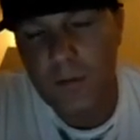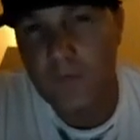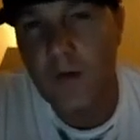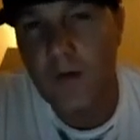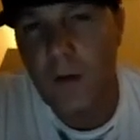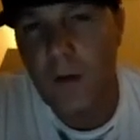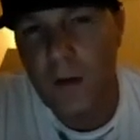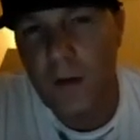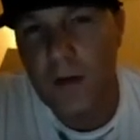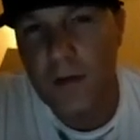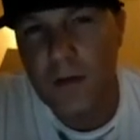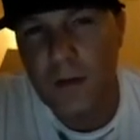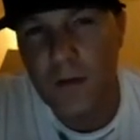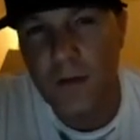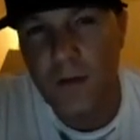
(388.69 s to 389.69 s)
Very
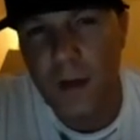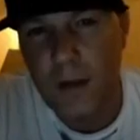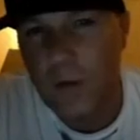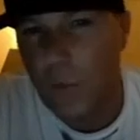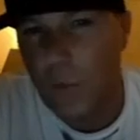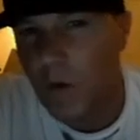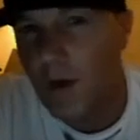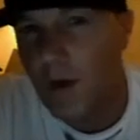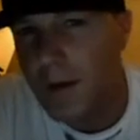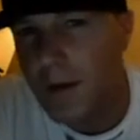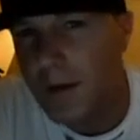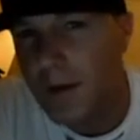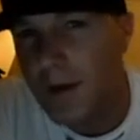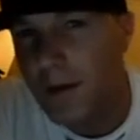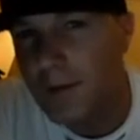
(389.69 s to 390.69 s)
easily, Fred. We'll get it
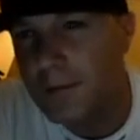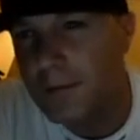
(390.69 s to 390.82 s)
done.